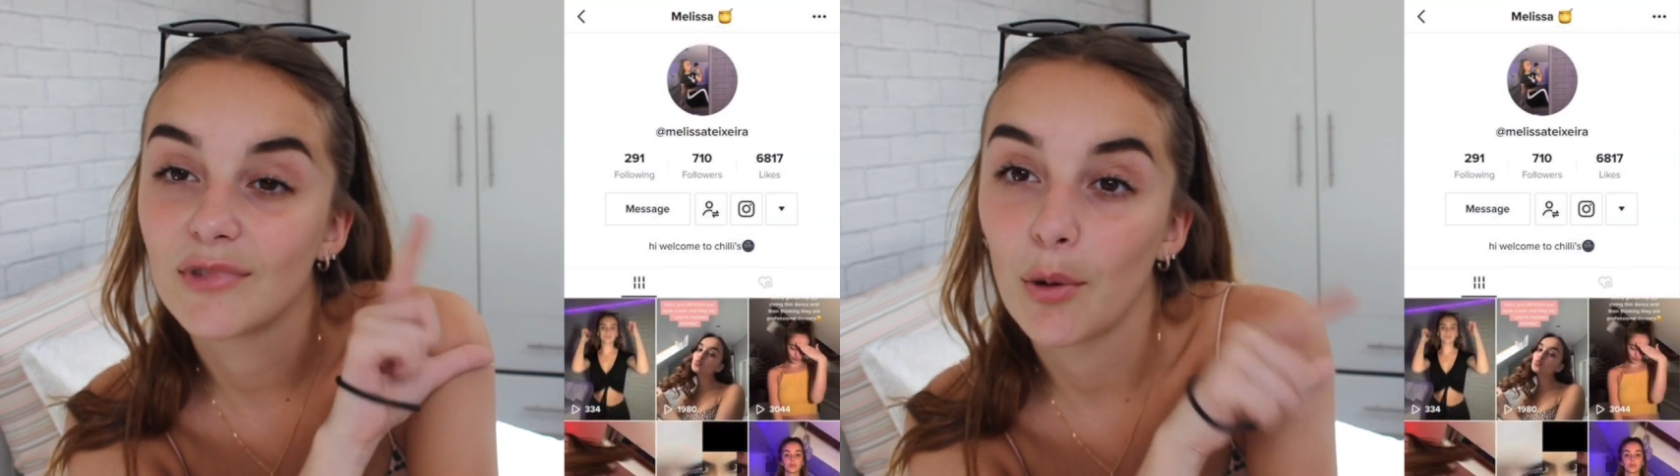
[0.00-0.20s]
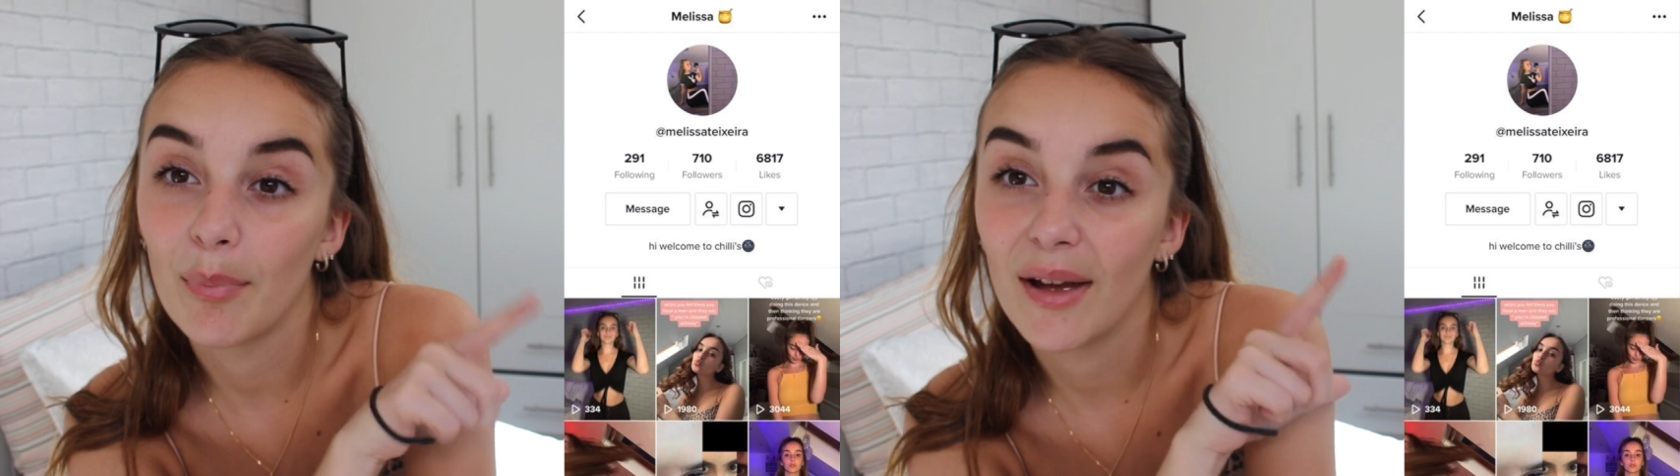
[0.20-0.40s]

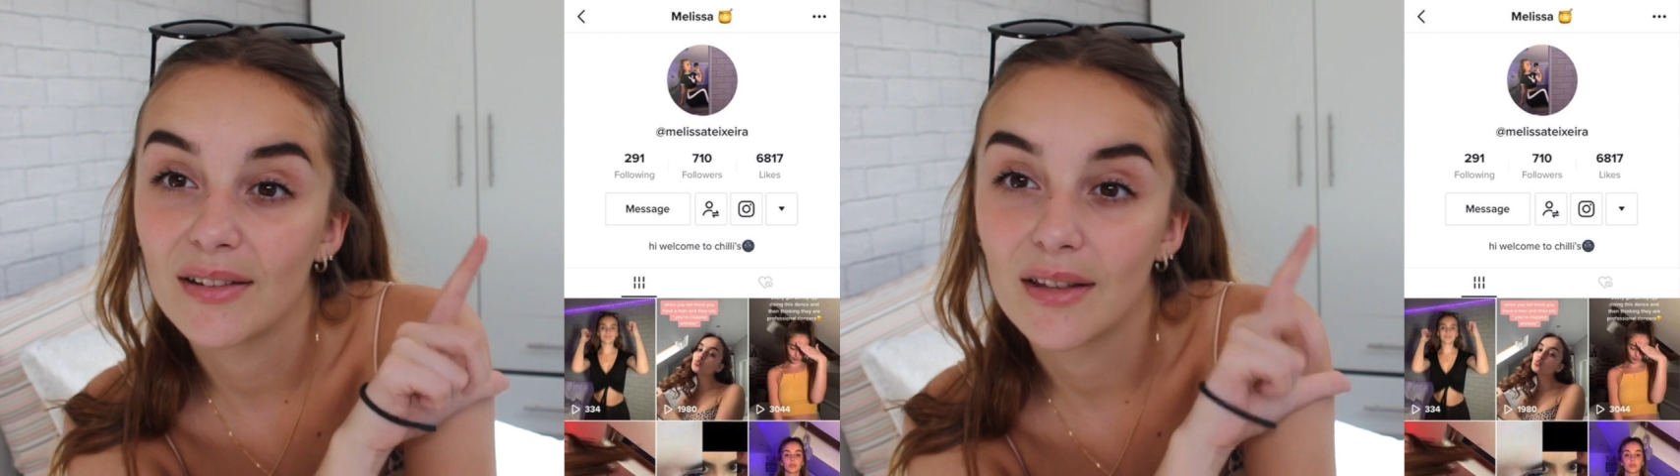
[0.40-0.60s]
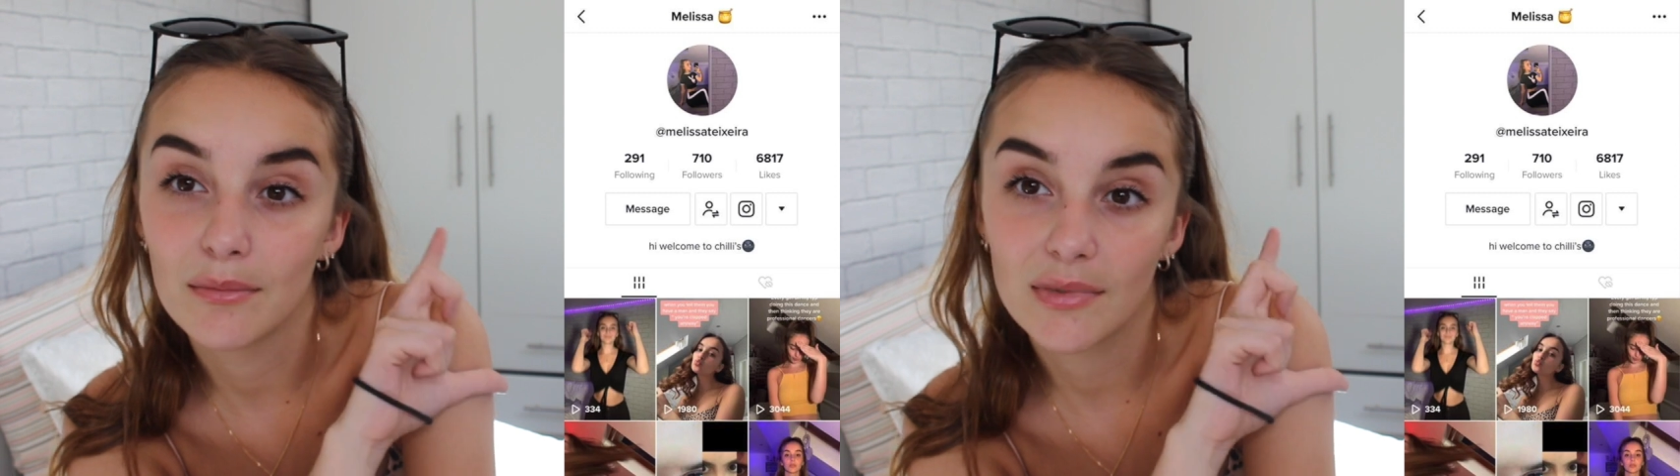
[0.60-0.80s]

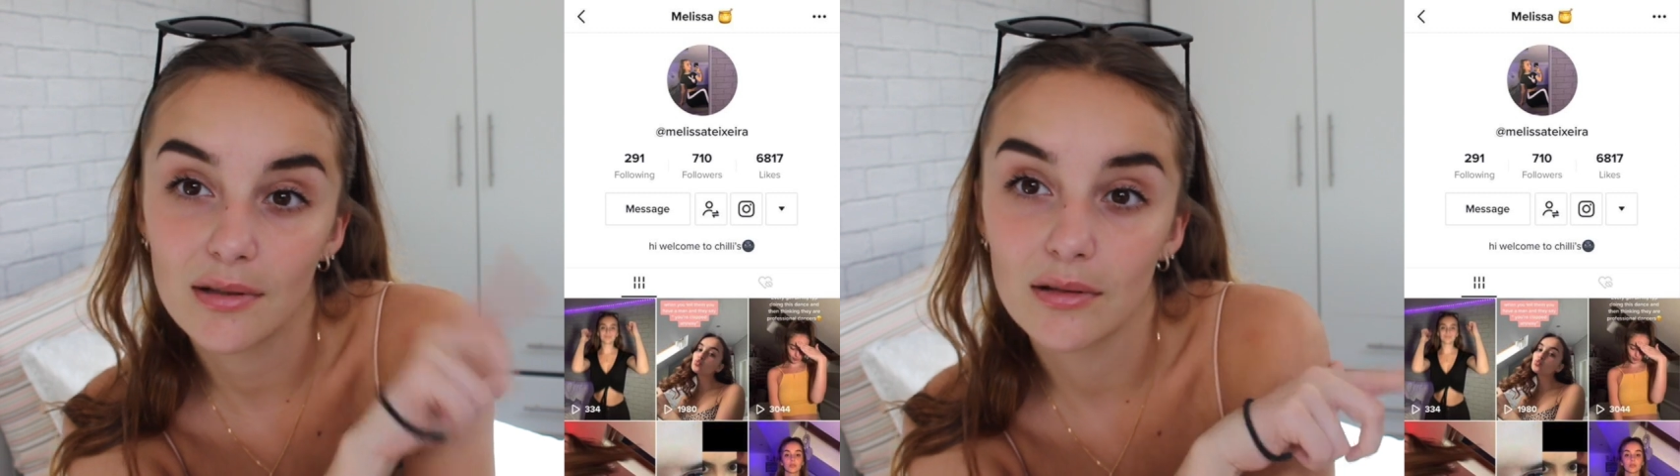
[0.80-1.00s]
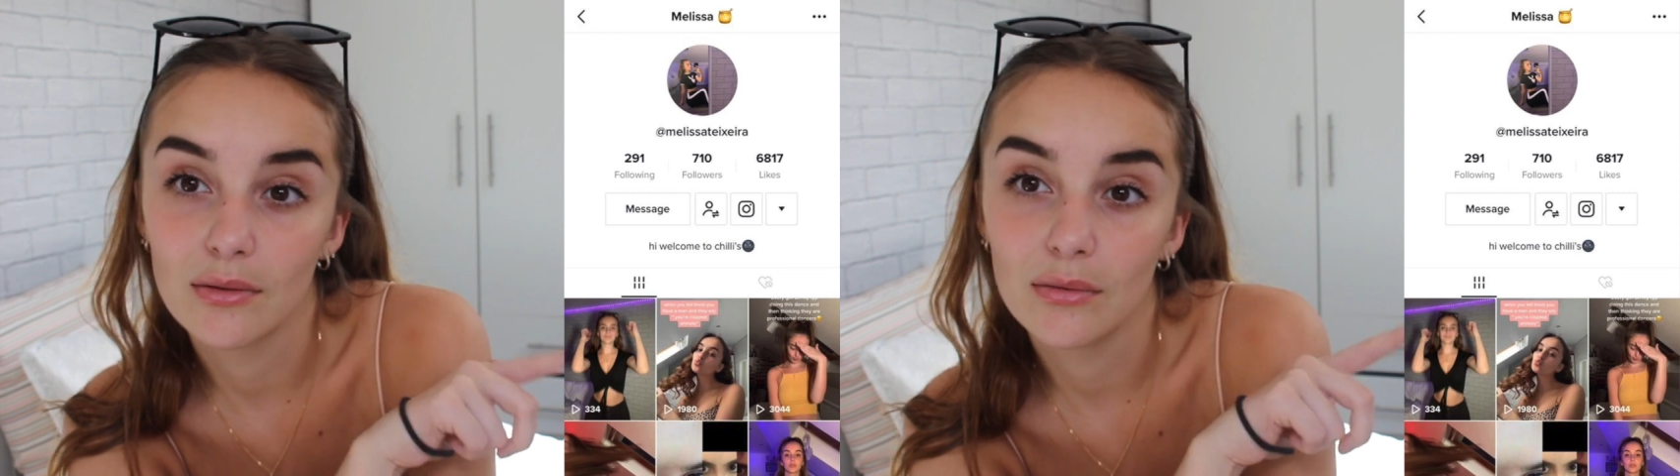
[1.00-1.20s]
compared them
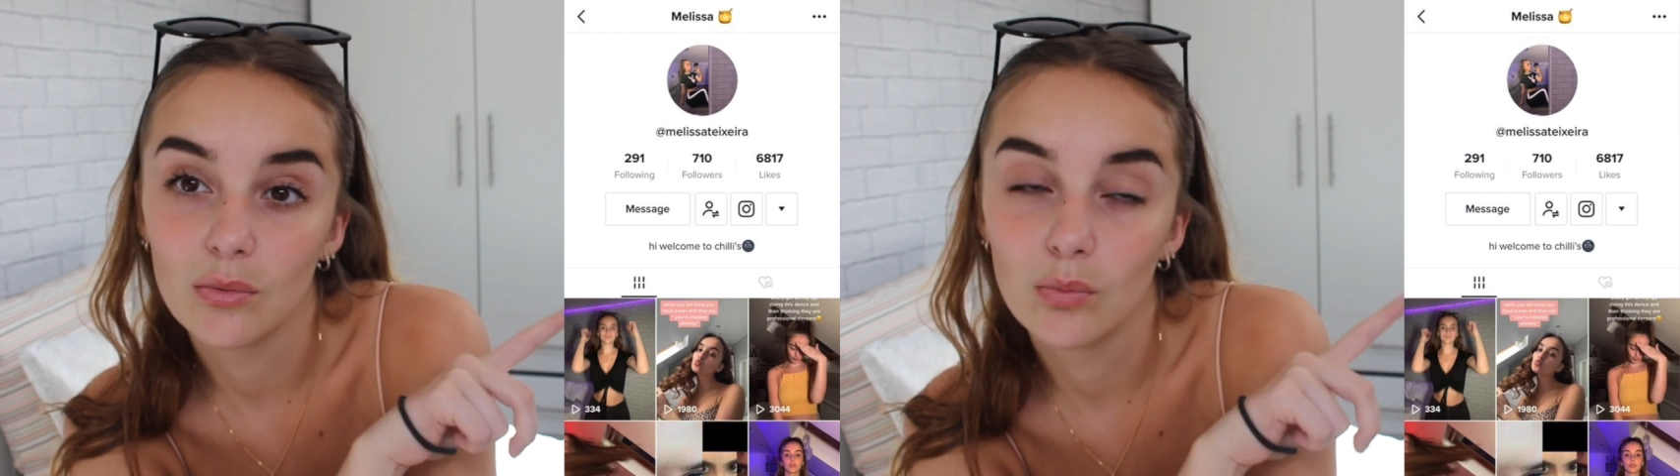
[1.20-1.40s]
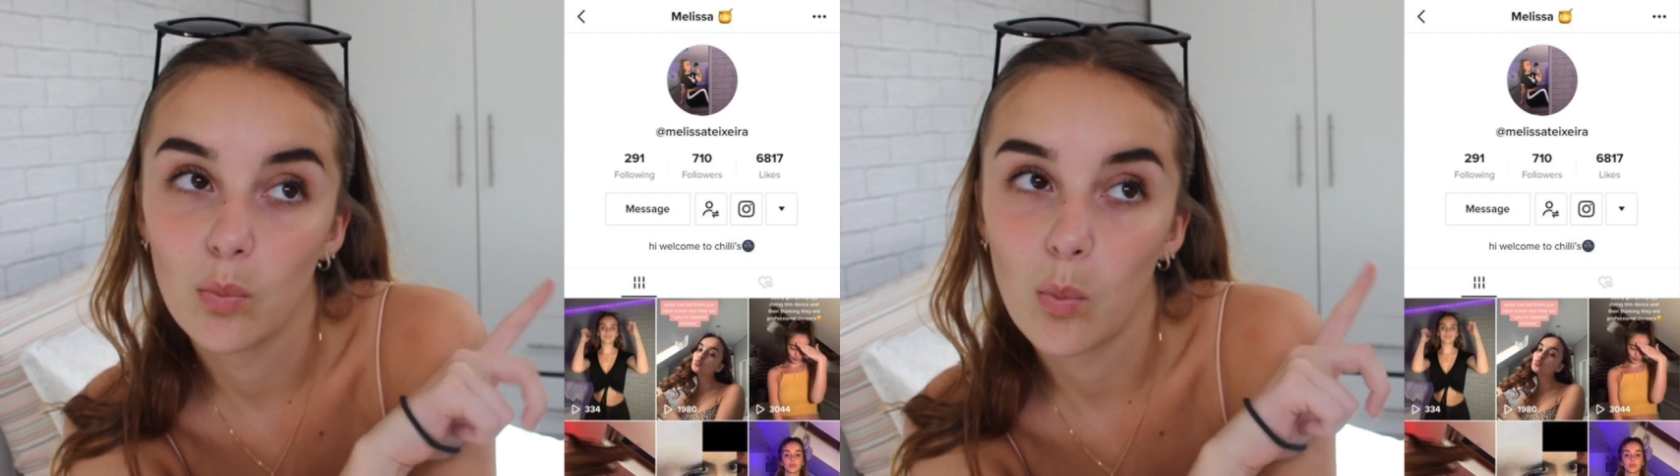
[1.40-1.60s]
to